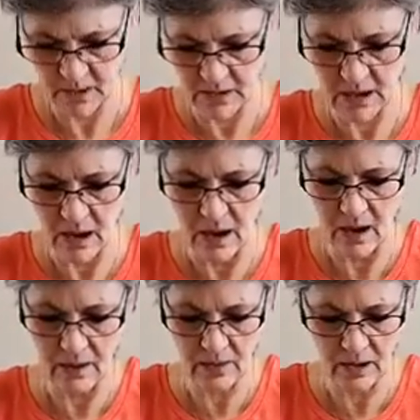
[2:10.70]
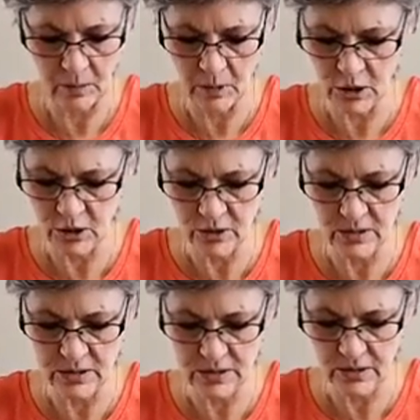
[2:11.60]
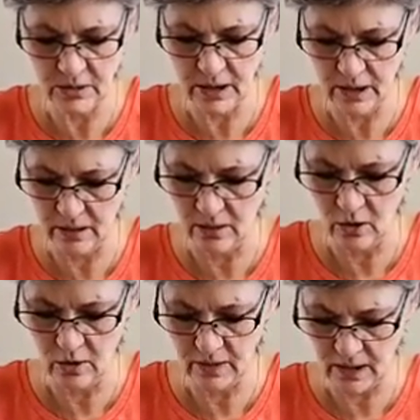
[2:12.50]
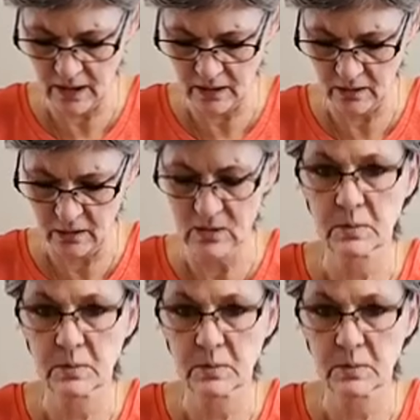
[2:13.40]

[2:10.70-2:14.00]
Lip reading: yeah, I think I'm going to do the deer head on the candles,